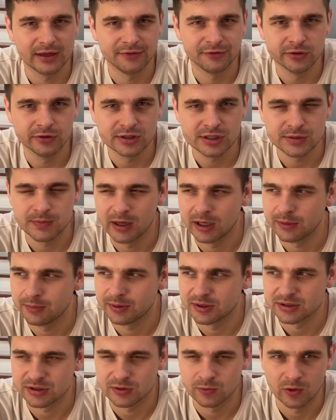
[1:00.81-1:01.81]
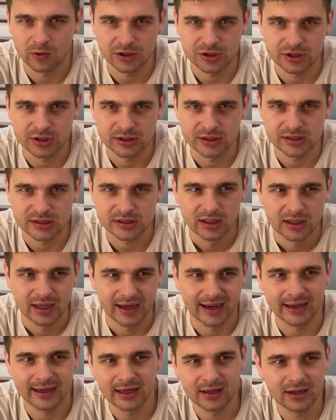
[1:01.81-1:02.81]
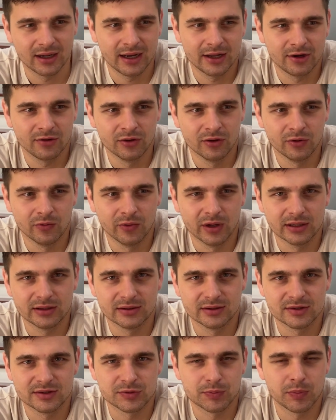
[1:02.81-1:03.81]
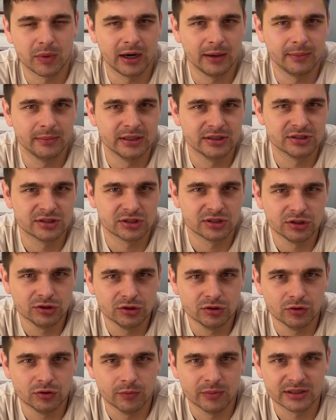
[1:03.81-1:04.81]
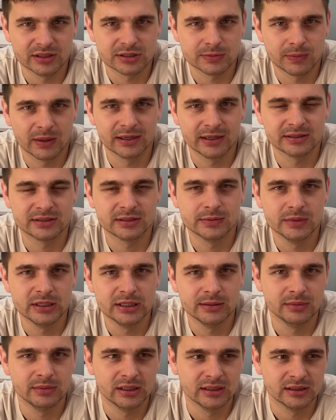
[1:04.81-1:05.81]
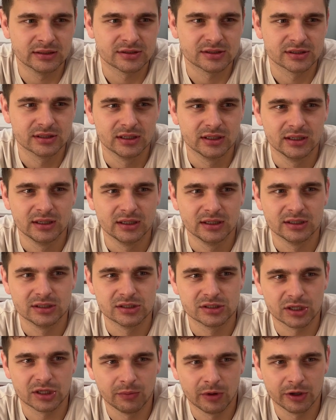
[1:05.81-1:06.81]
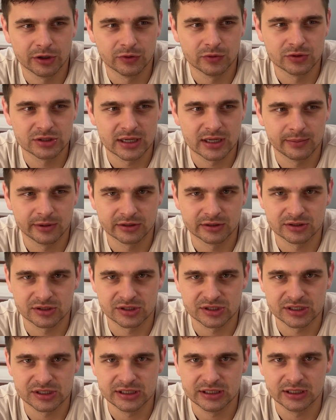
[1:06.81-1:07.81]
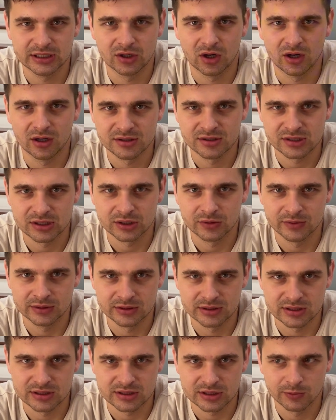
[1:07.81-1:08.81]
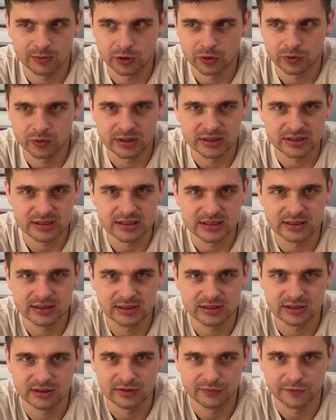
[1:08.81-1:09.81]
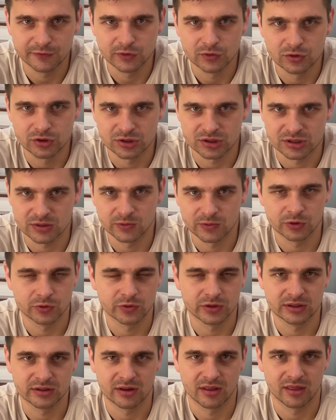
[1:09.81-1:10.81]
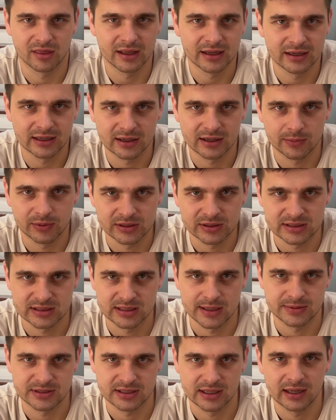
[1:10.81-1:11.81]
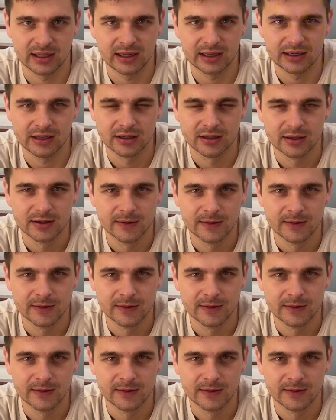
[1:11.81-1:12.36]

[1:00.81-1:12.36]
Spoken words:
If you're a smart person watching this, I don't know what smart means to you, but smart to me means someone who is able to see consequences, someone who can see into the future, someone who can think a couple of steps ahead.